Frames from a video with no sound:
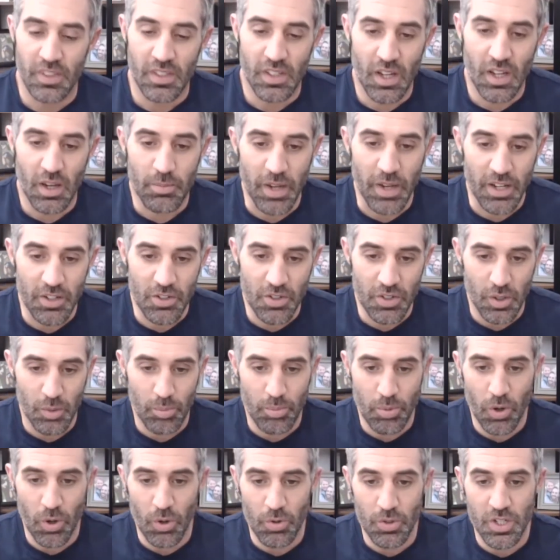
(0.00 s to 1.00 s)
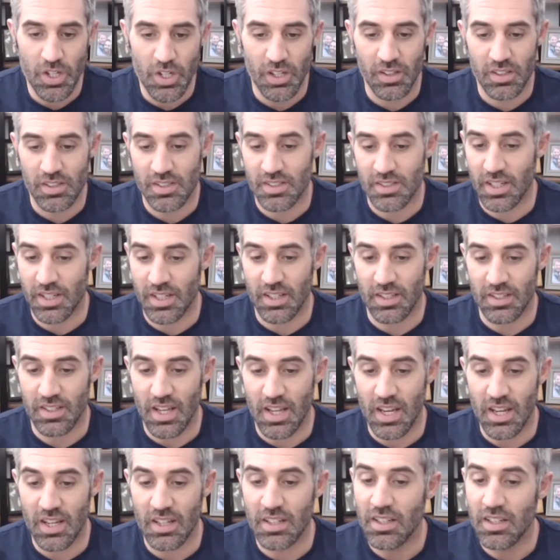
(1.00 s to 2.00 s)
I'm actually approaching the second
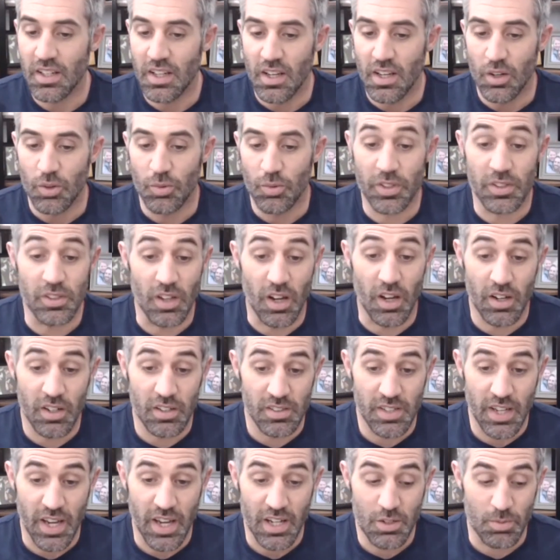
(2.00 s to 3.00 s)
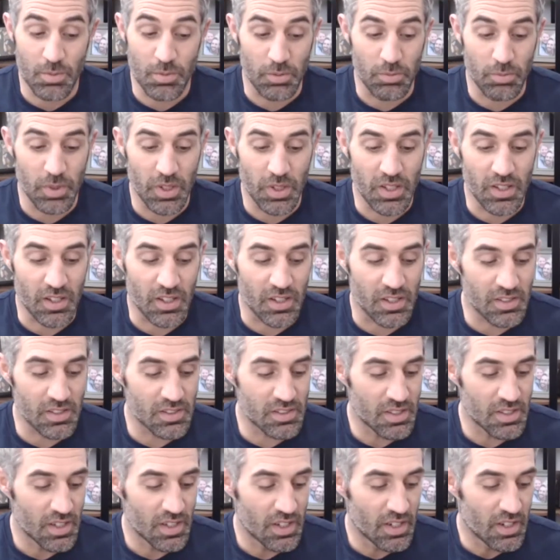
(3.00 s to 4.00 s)
date with non attachment
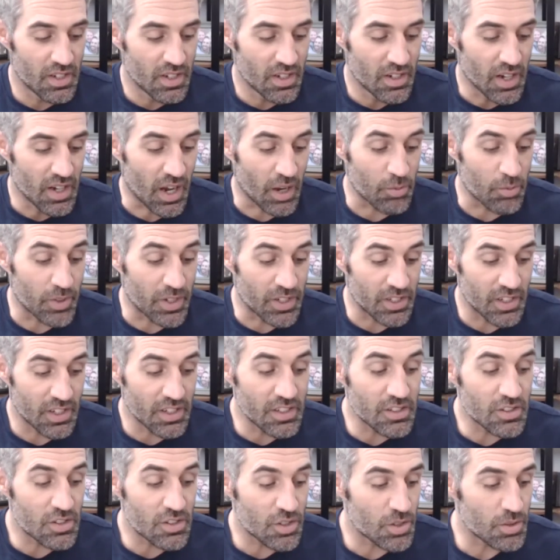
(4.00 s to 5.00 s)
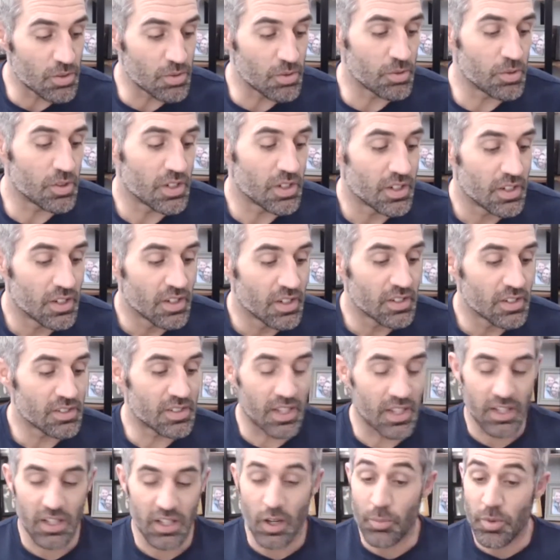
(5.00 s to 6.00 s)
because I went into
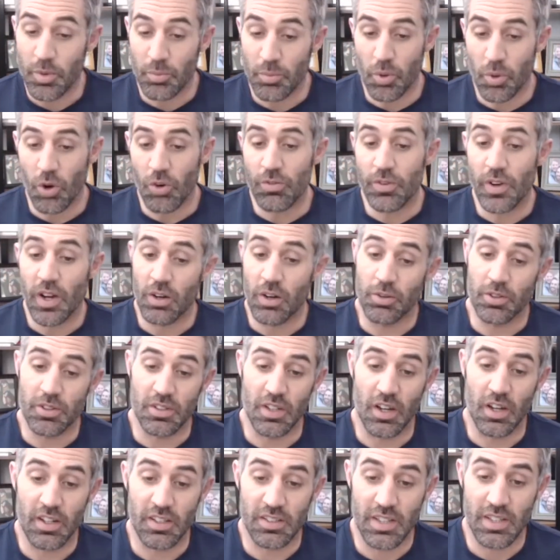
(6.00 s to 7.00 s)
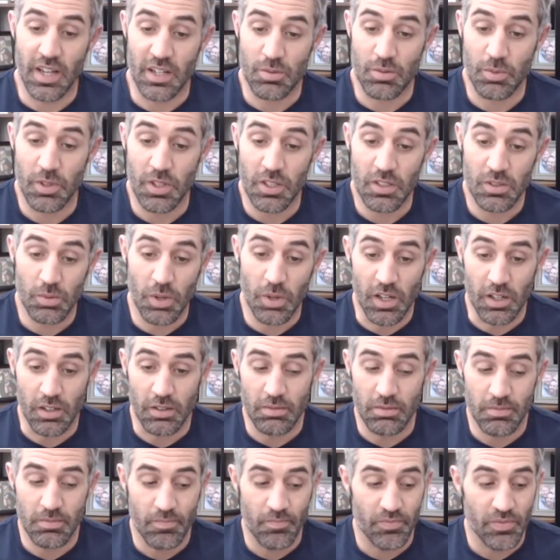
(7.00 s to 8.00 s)
setting up the profile with non attachment as well.
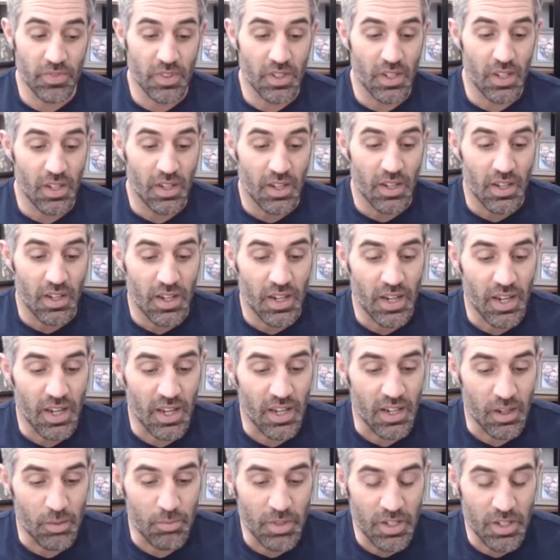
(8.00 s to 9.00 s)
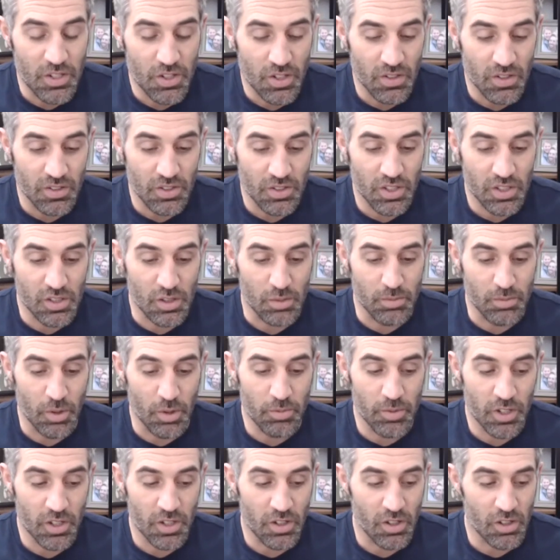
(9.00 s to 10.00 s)
And I mentioned just a
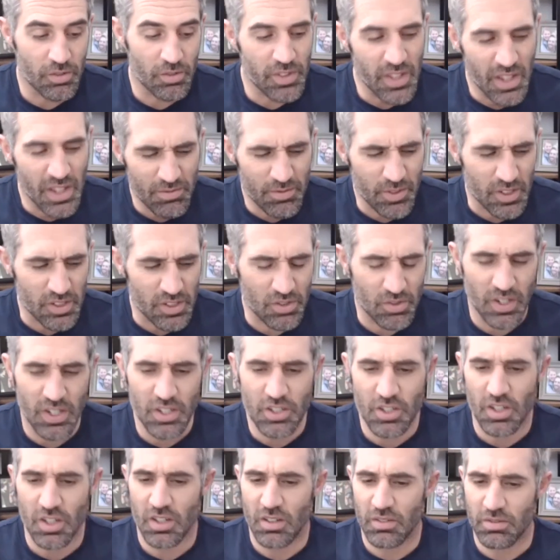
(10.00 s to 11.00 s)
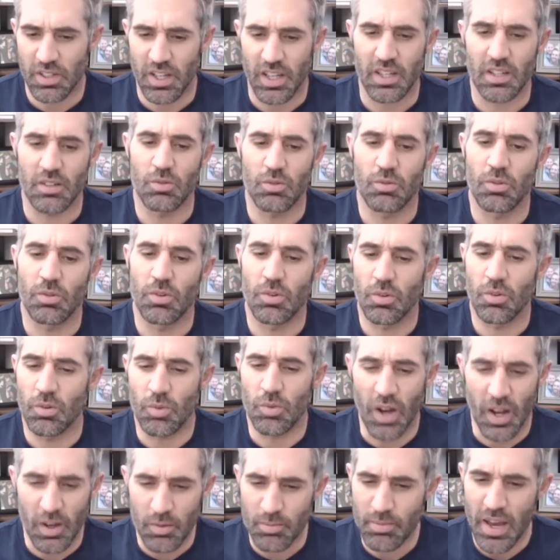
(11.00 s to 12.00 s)
moment ago of that frustration of like,
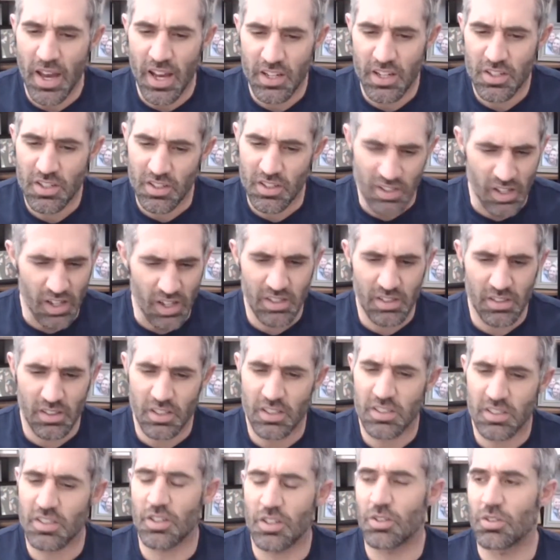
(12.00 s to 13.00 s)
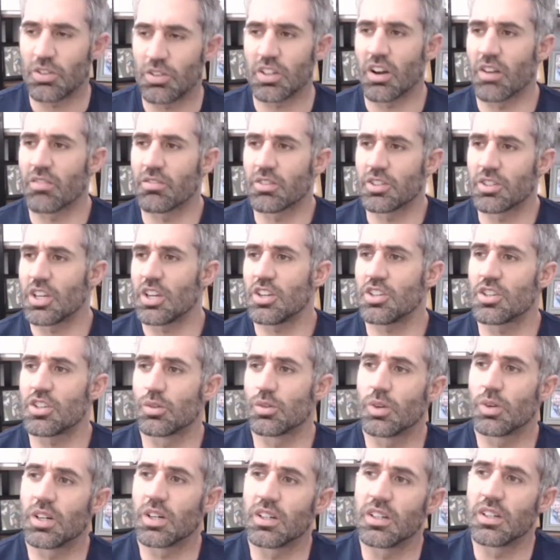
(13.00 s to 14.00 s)
why match and not continue the conversation?
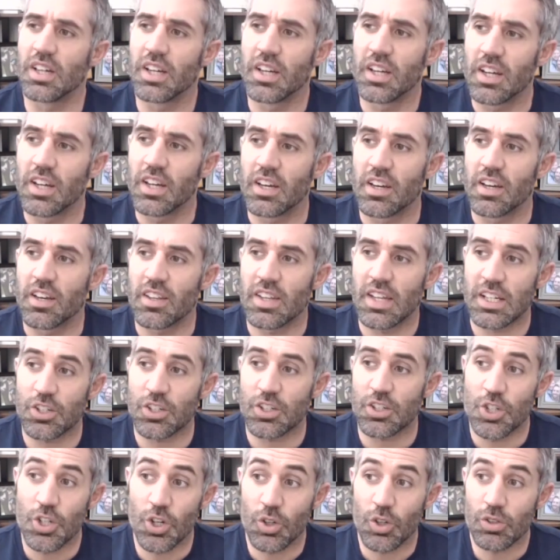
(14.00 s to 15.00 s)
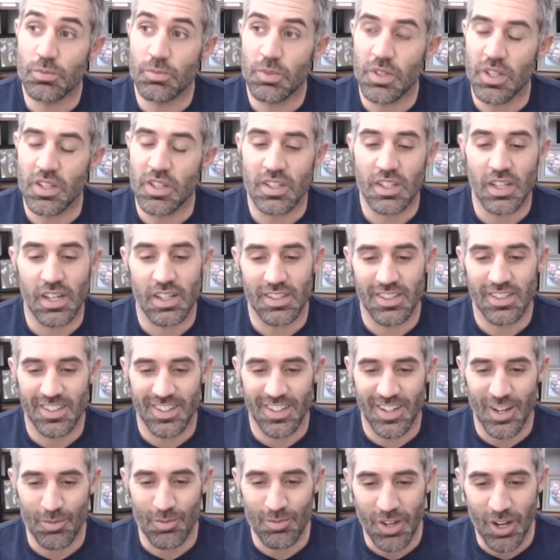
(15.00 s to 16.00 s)
Well, that shows me that
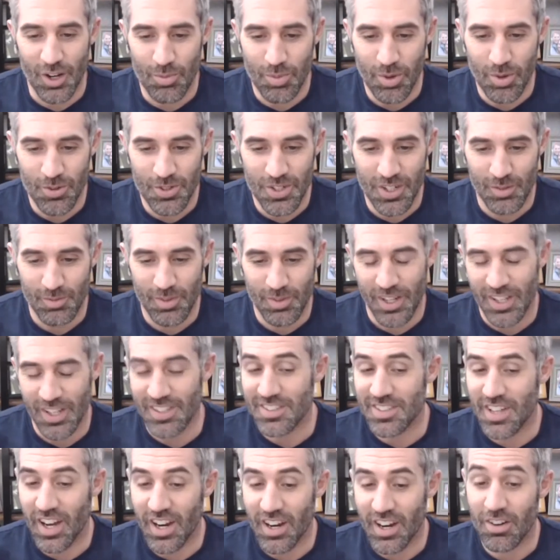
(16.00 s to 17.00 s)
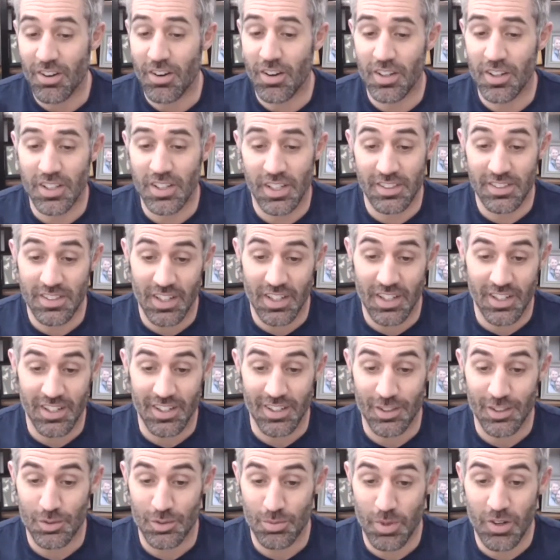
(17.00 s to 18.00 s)
I'm not approaching my entire online dating
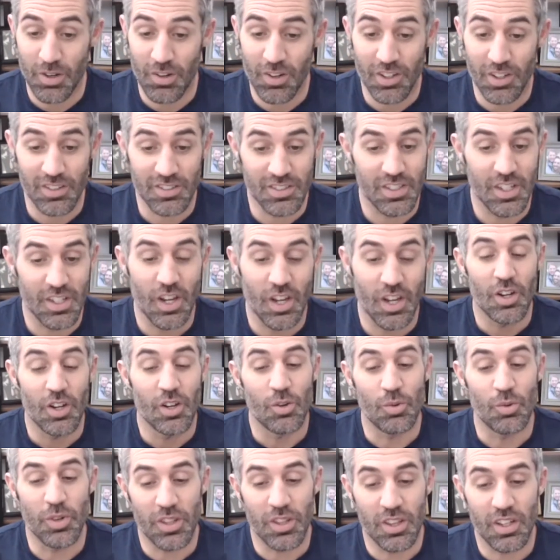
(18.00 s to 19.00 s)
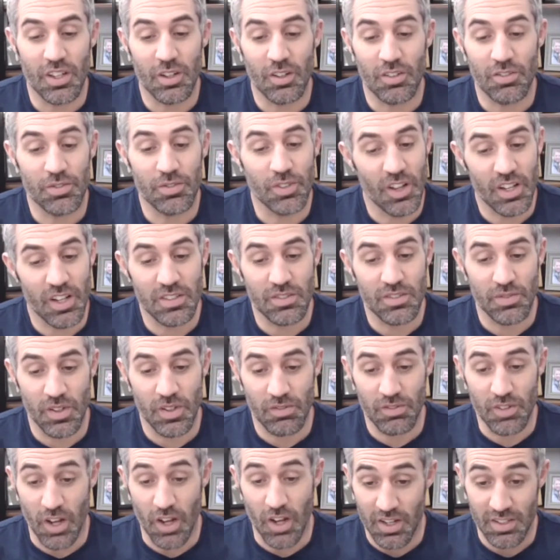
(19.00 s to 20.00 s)
experience with a philosophy of
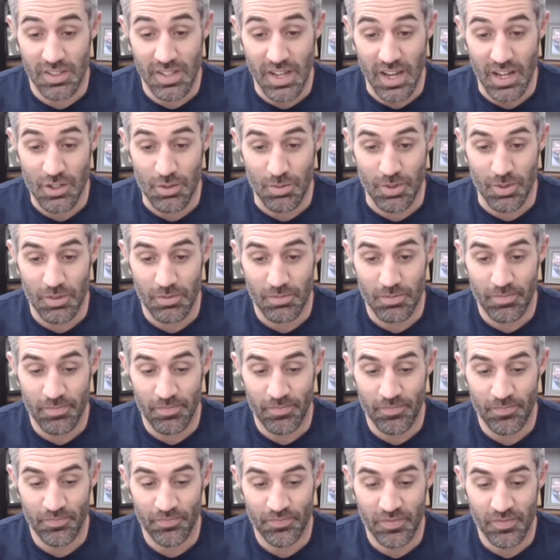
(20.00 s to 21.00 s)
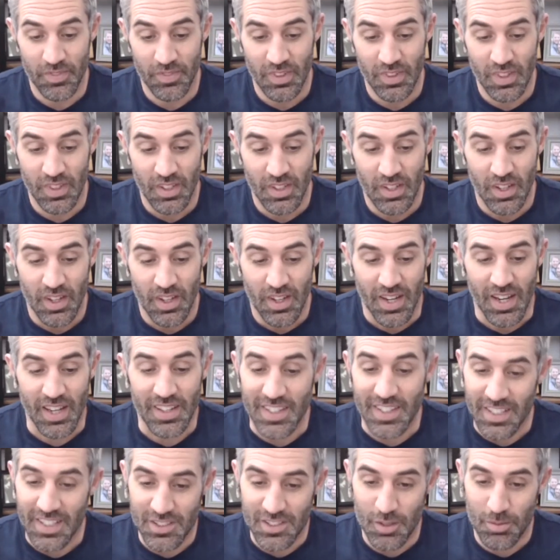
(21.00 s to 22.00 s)
non-attachment. And
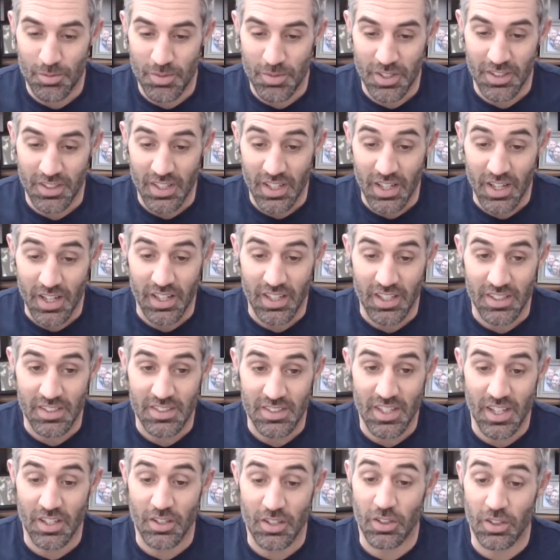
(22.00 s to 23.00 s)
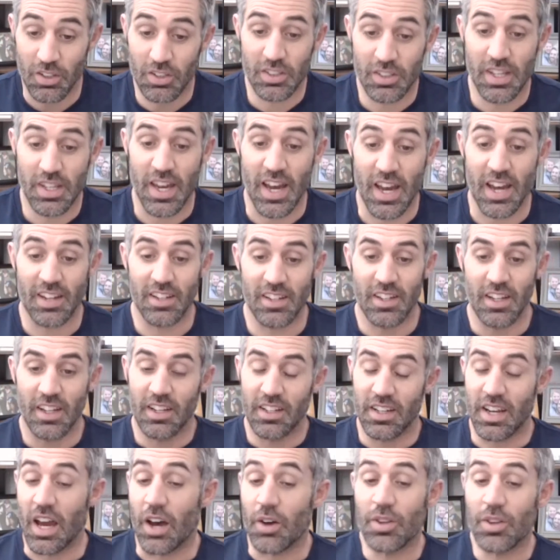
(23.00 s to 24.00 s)
that's something that I can take a look at
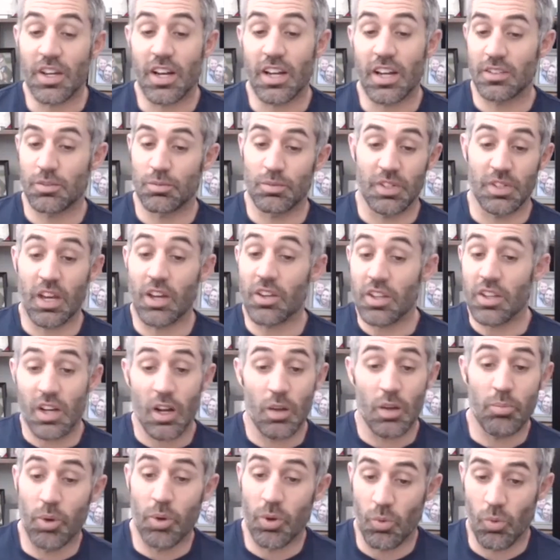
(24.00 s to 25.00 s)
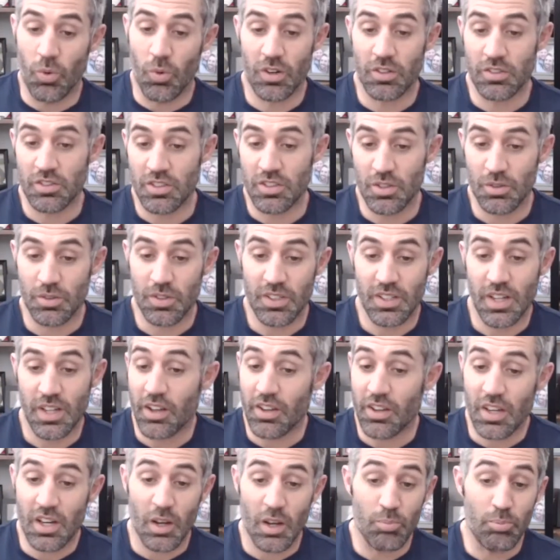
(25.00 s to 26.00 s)
now that I now that I put words to it, now
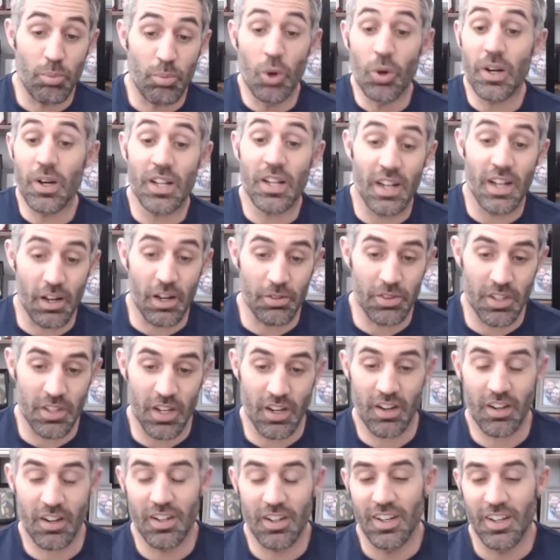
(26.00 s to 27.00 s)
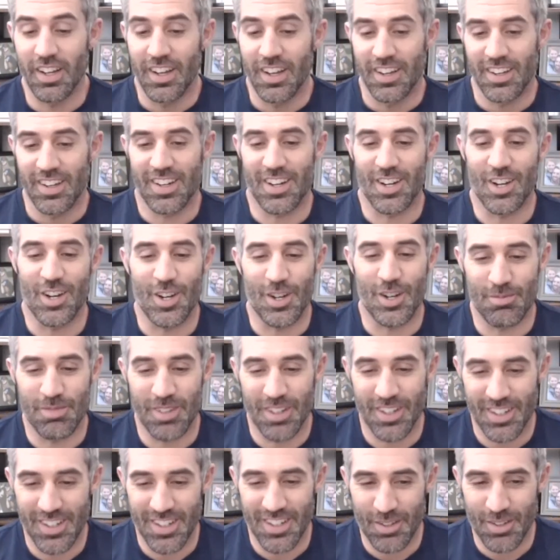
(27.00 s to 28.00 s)
that I put it out there, um,
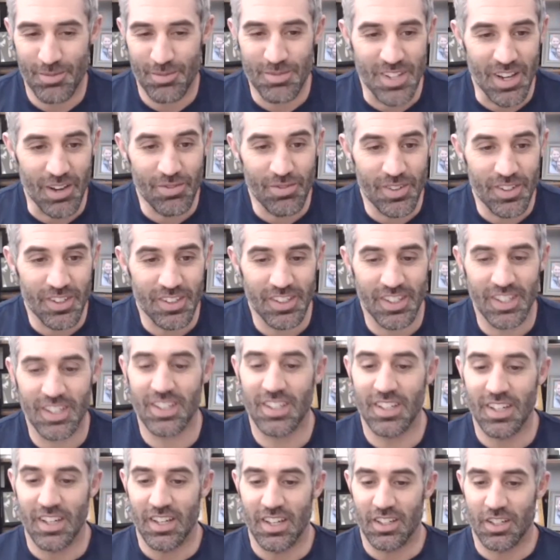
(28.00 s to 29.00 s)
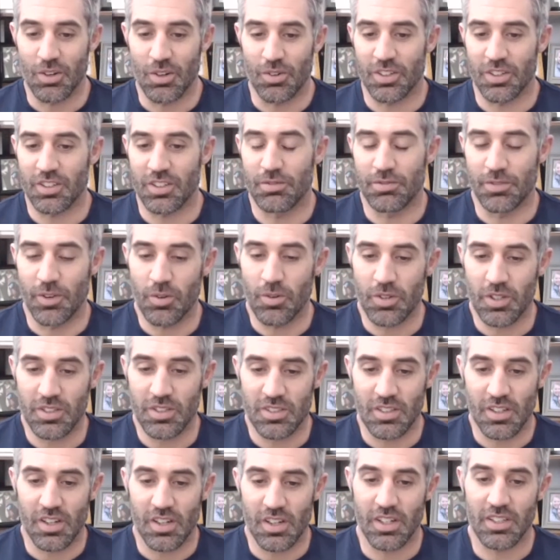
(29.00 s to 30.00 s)
I'm definitely going to
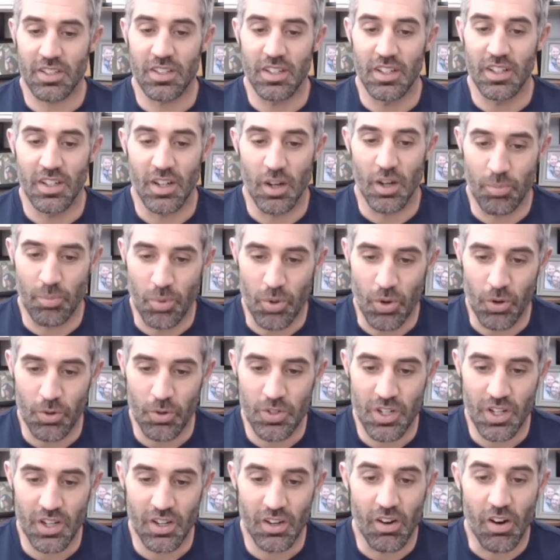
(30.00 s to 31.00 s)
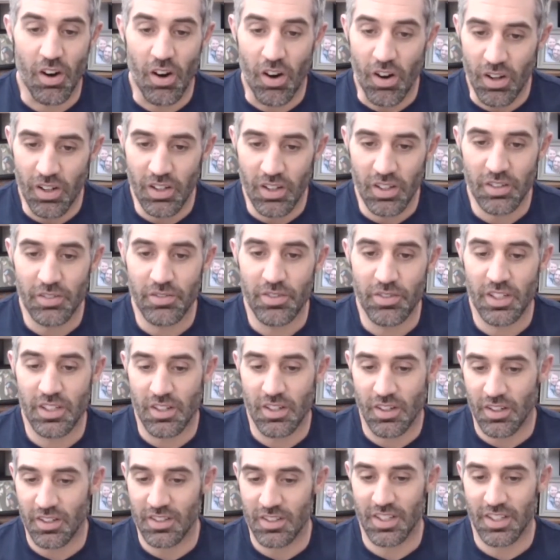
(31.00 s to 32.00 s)
focus on approaching all of the
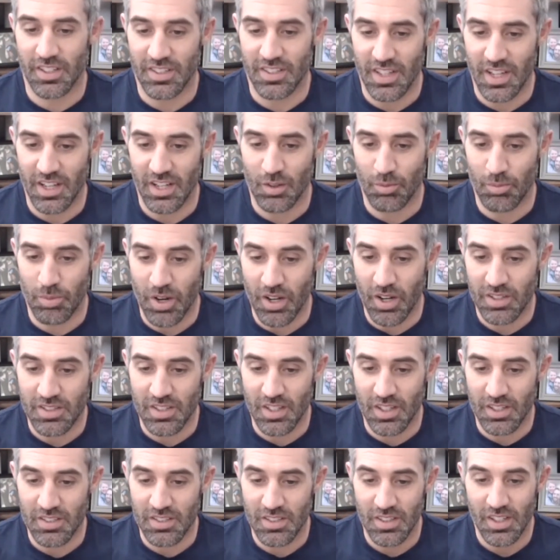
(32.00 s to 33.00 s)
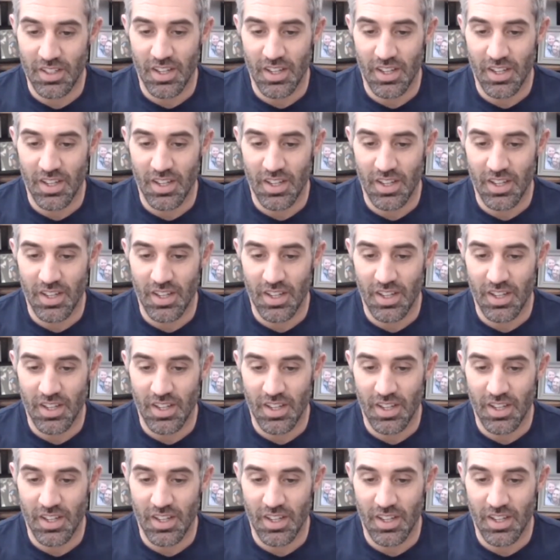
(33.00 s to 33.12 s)
online dating process